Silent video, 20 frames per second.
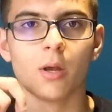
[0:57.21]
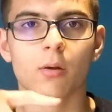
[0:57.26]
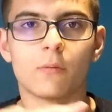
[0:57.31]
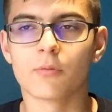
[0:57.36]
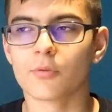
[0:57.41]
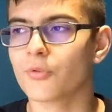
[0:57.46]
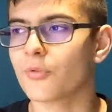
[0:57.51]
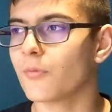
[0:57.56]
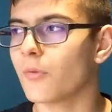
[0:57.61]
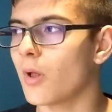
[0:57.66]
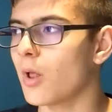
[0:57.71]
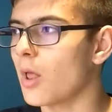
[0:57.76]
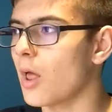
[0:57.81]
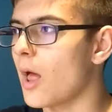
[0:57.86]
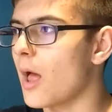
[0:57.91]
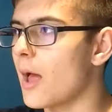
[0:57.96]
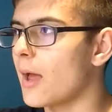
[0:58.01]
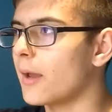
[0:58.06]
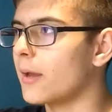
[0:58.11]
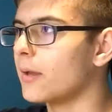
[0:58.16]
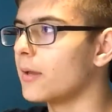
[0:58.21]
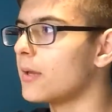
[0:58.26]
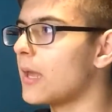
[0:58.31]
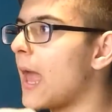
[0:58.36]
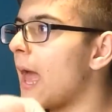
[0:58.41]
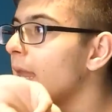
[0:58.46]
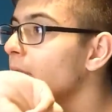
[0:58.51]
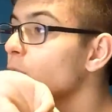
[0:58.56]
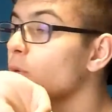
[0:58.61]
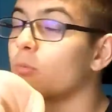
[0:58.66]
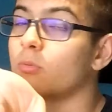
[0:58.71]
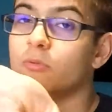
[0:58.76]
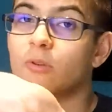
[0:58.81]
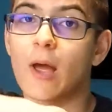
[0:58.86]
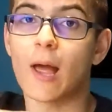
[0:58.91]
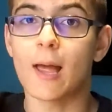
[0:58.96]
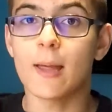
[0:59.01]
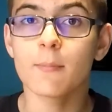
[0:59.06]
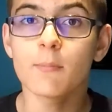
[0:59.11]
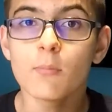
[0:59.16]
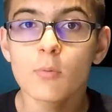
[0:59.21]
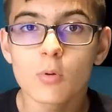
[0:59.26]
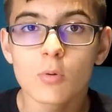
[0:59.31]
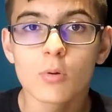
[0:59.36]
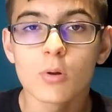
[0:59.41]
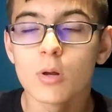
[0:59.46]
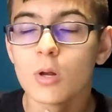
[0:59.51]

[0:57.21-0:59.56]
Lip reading: first of all, I had no time.